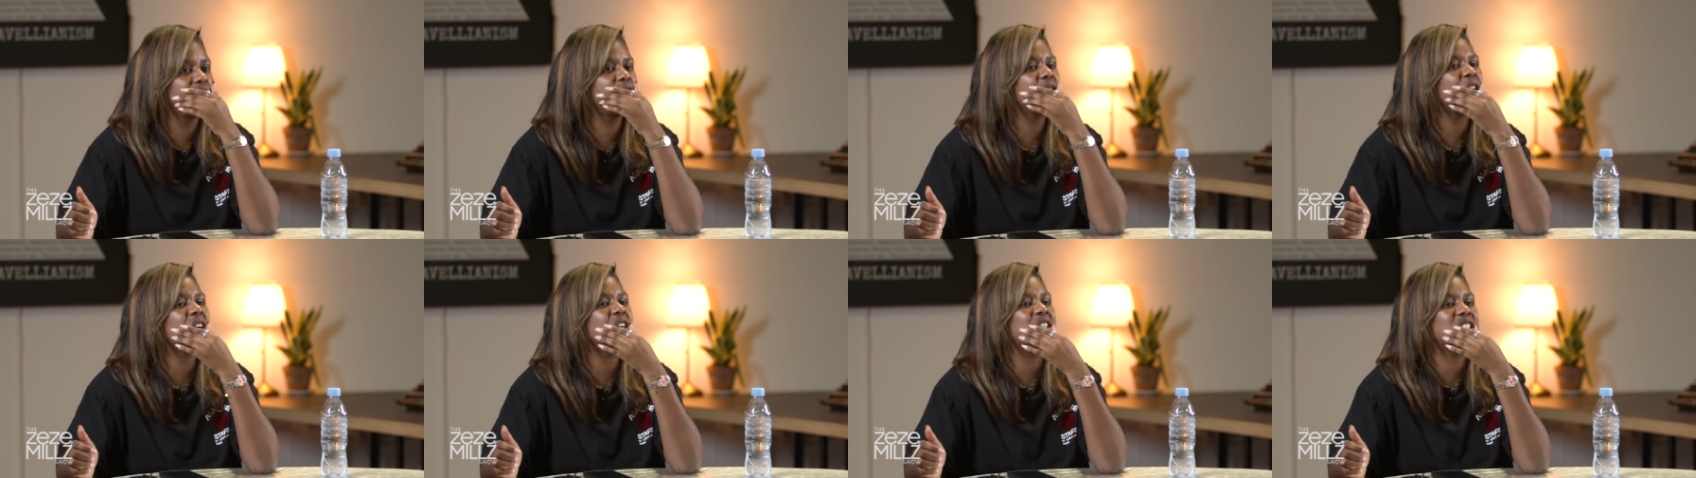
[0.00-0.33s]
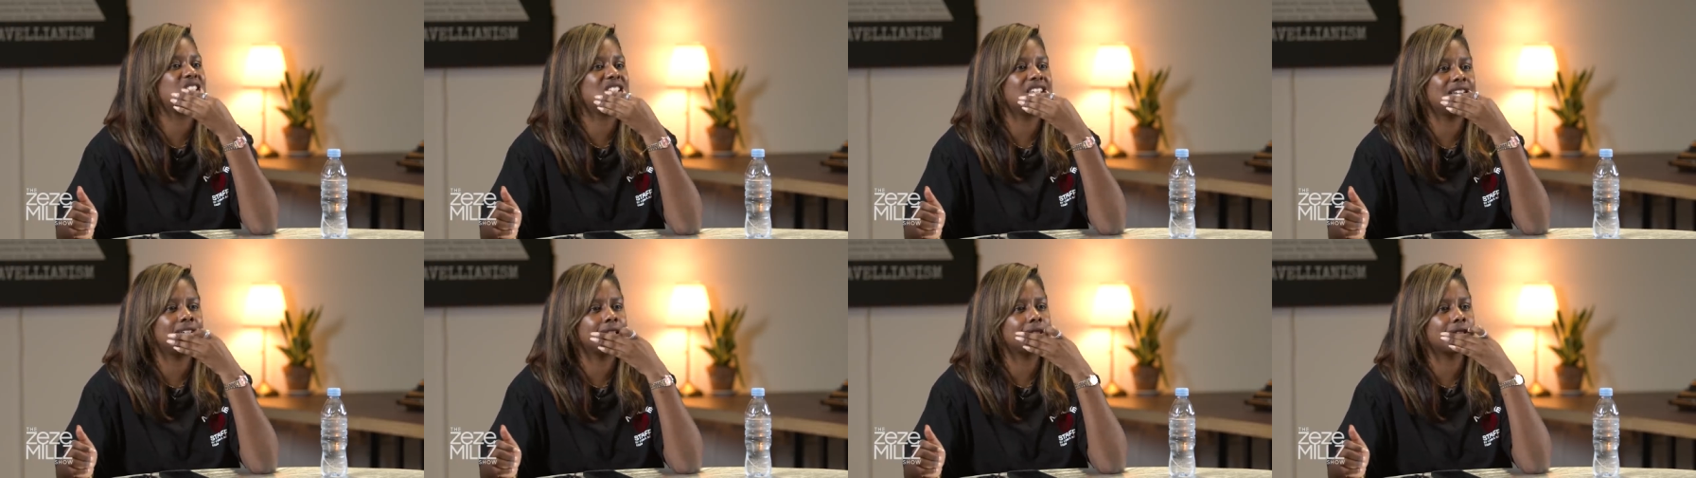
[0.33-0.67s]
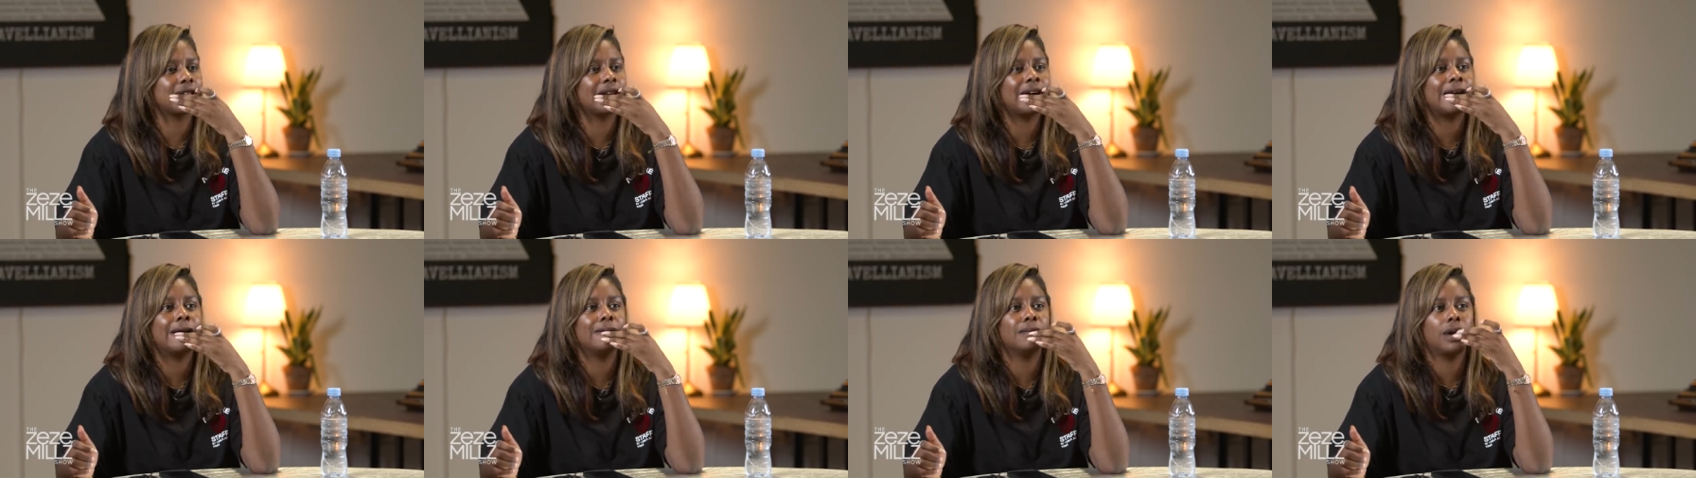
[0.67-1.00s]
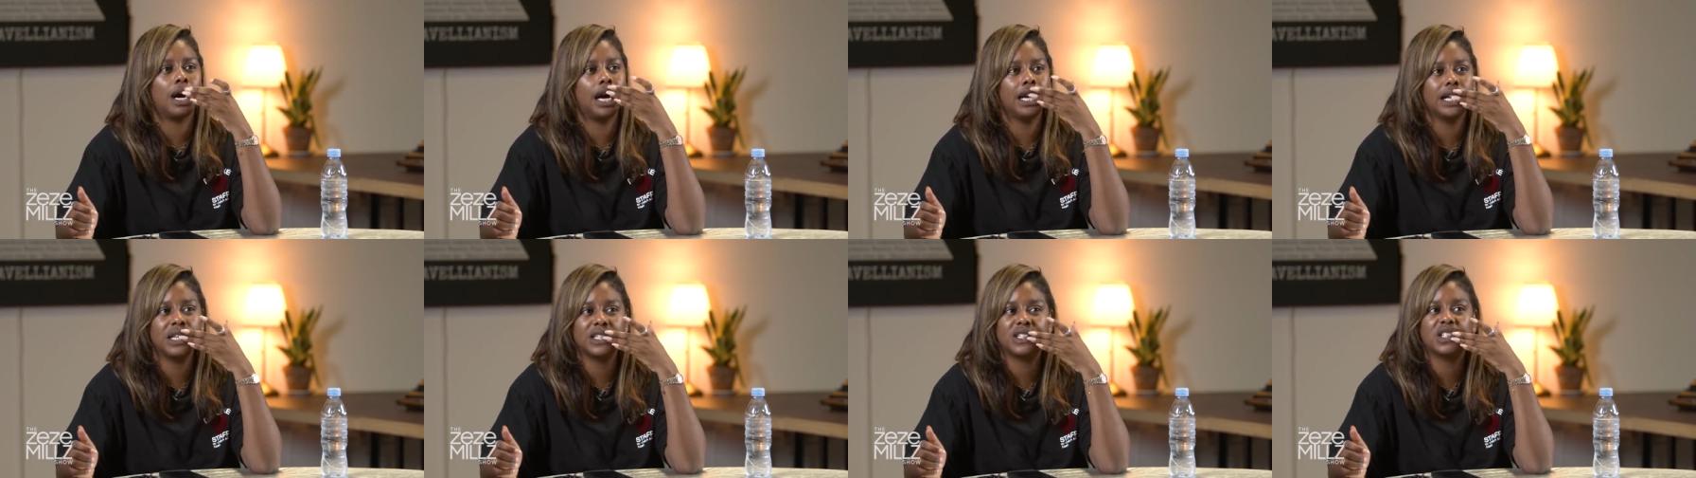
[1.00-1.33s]
Do you know what yeah. I'm So
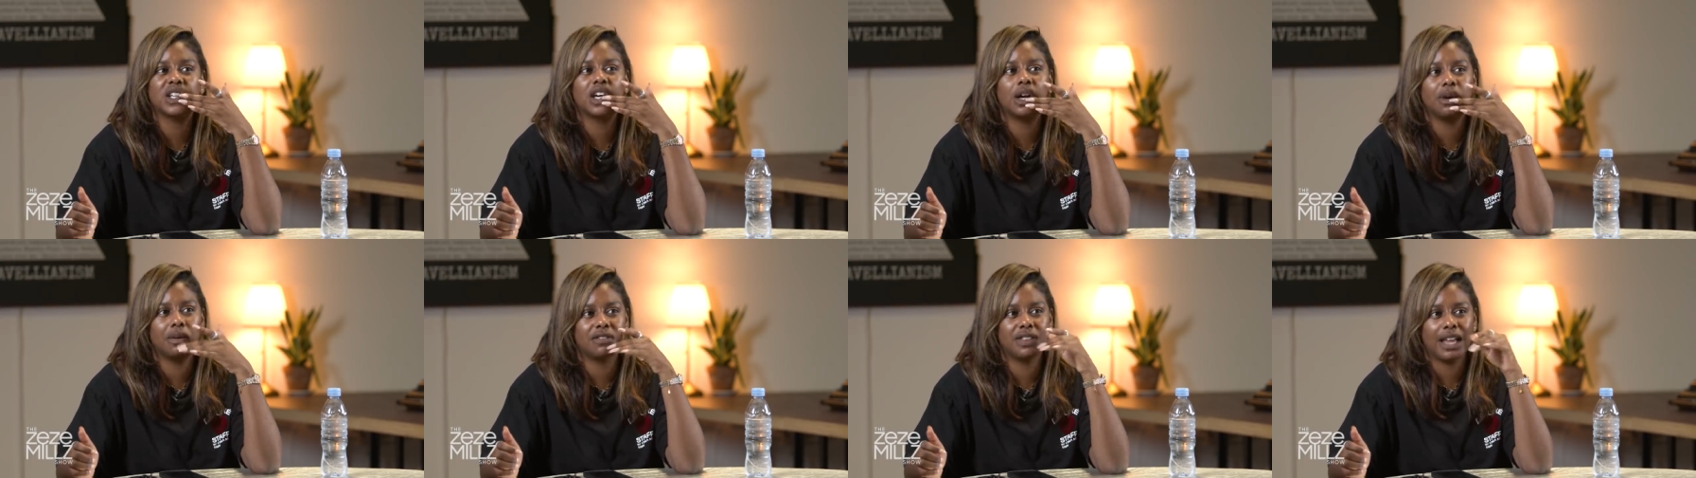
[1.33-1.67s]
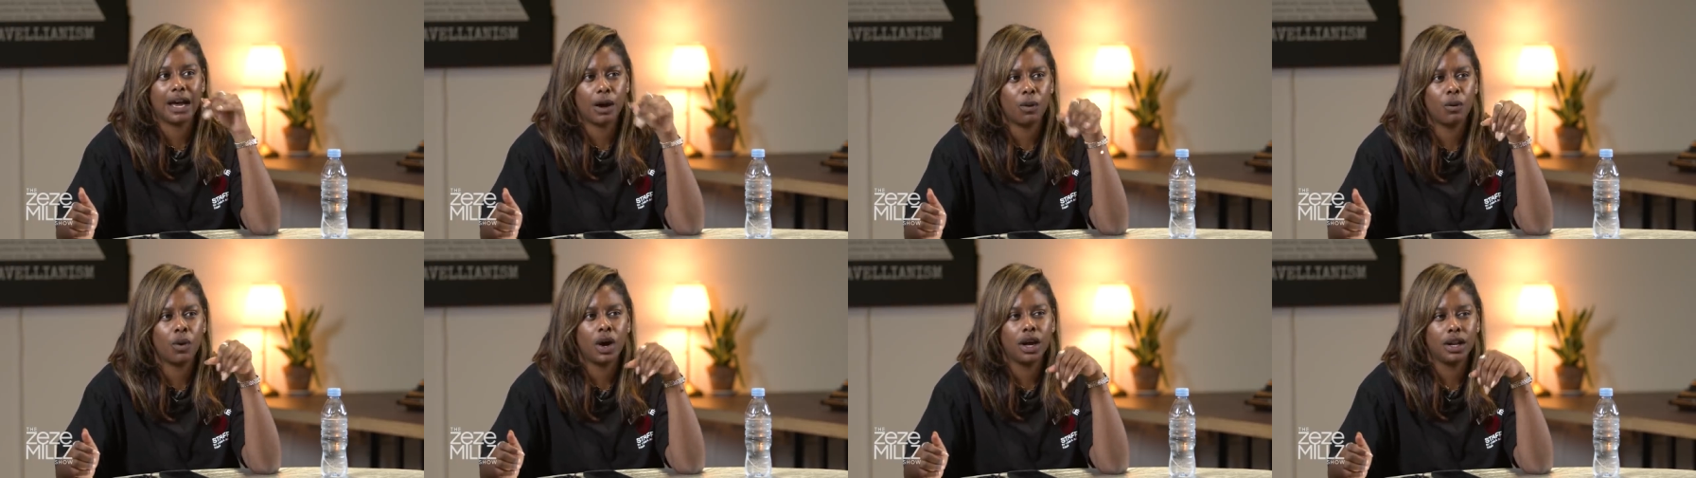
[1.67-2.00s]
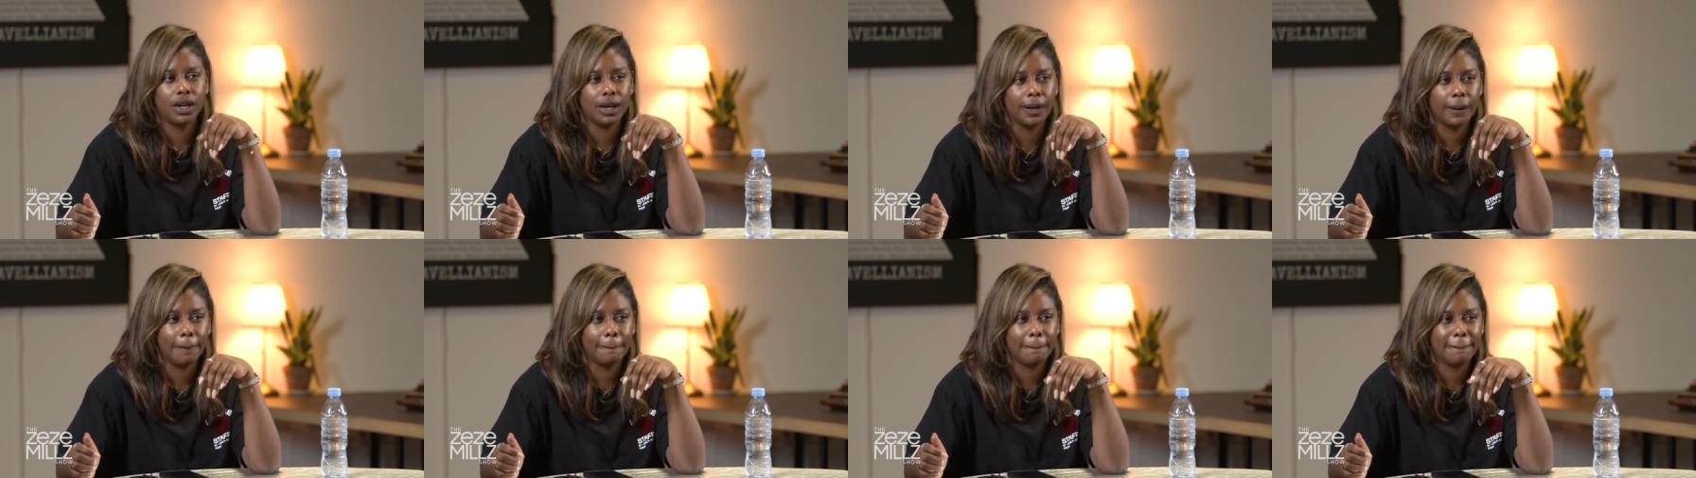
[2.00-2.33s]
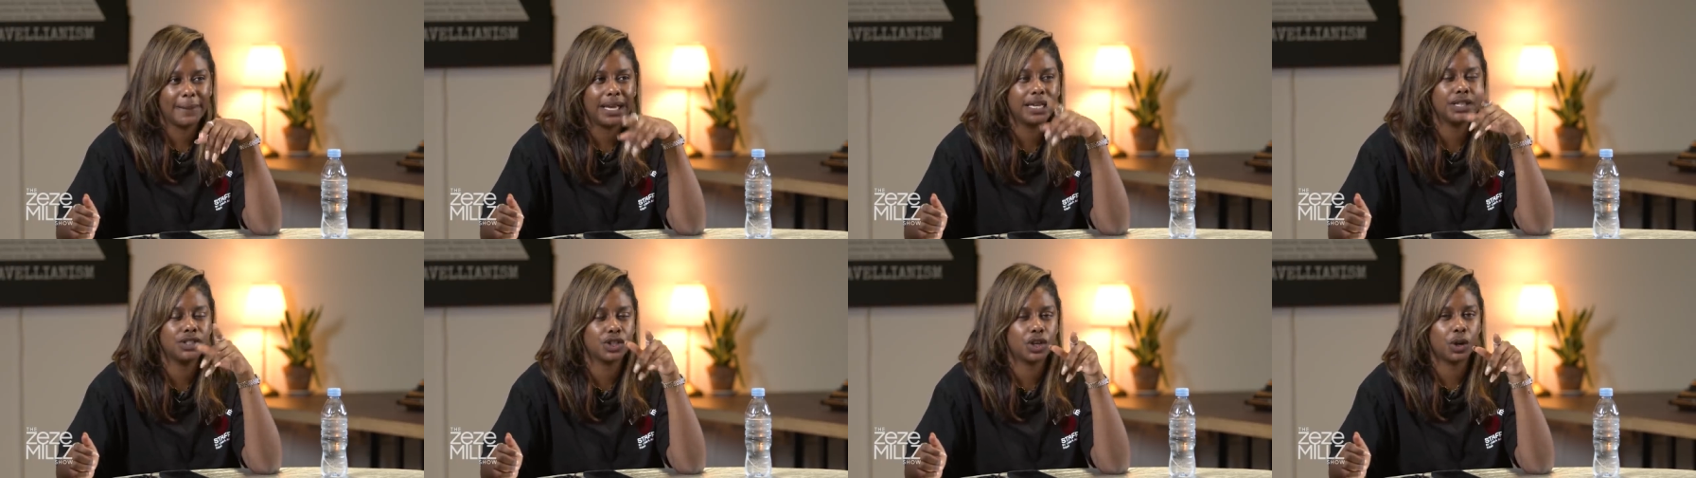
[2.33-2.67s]
I, I, need to go with that one. Yes.
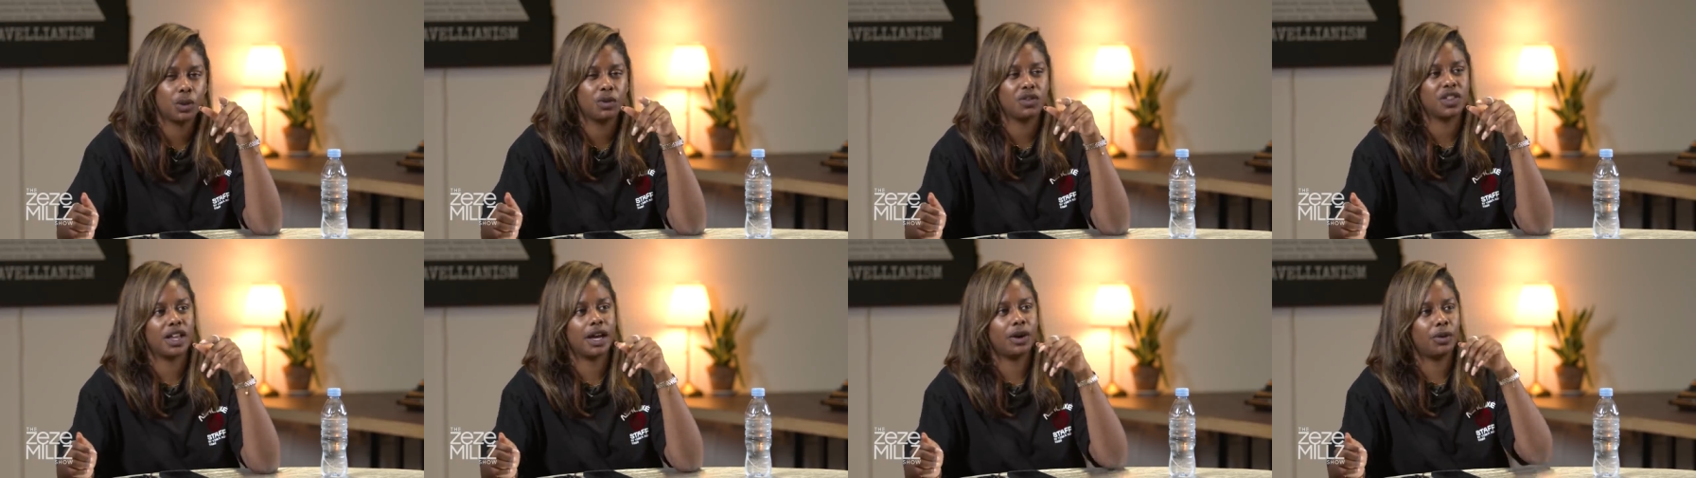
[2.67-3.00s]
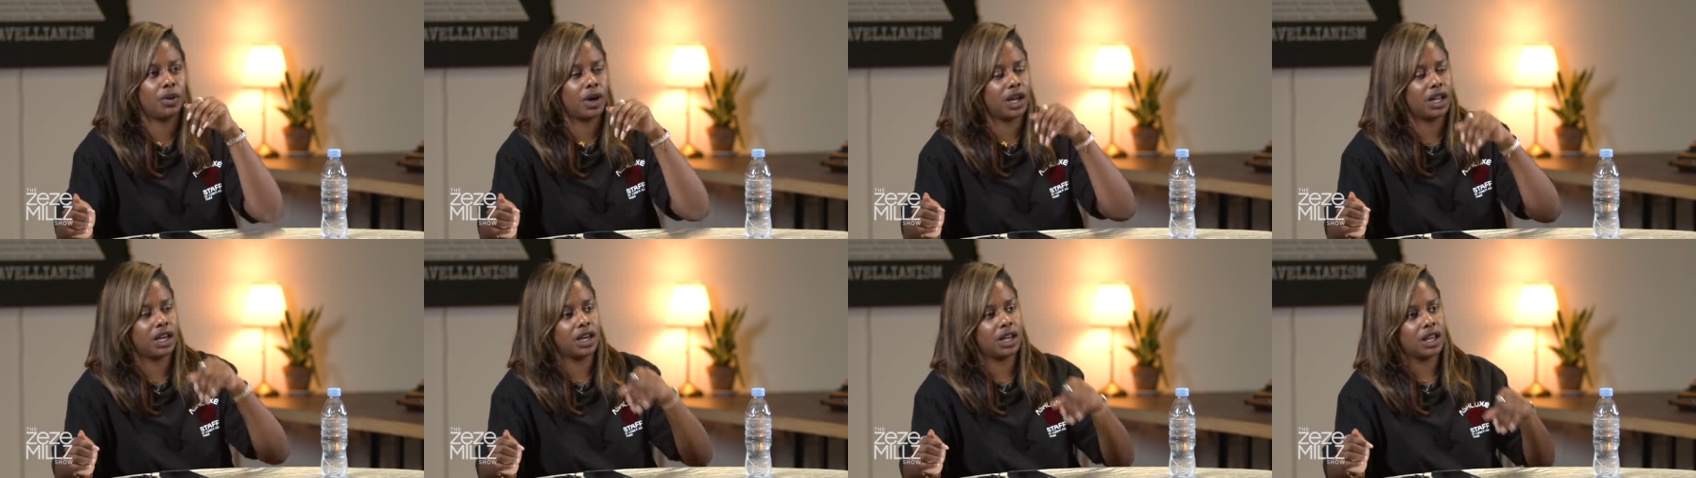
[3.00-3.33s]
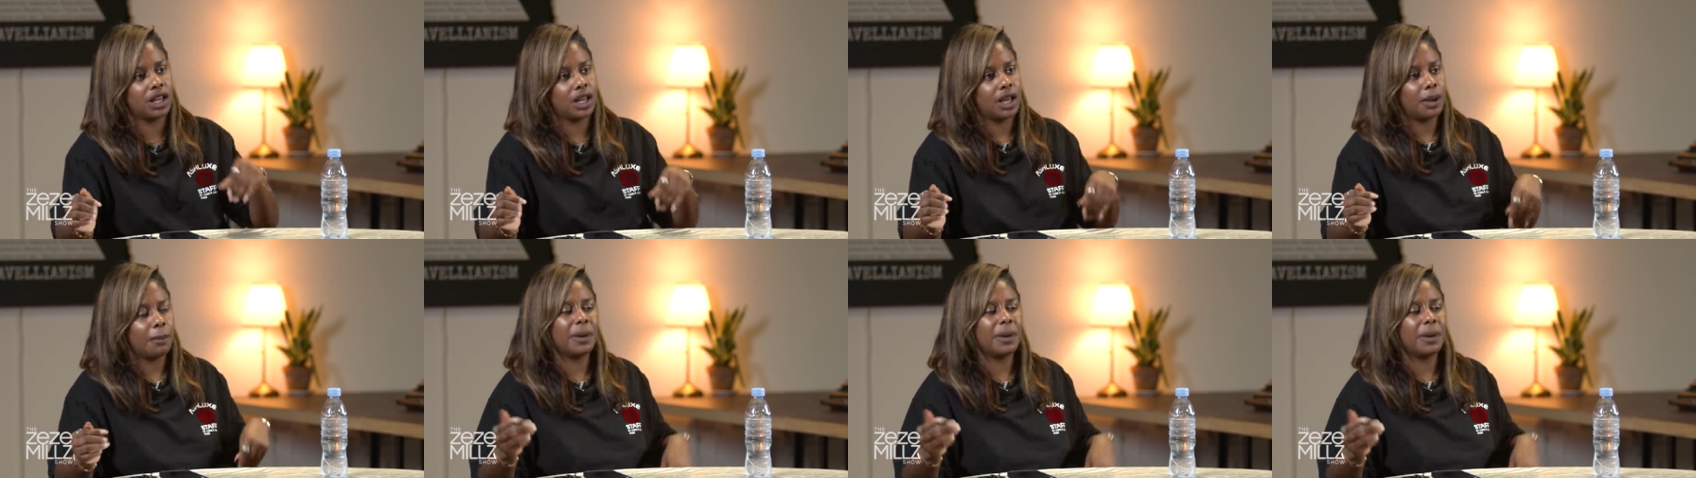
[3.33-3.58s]
I need to go with that one.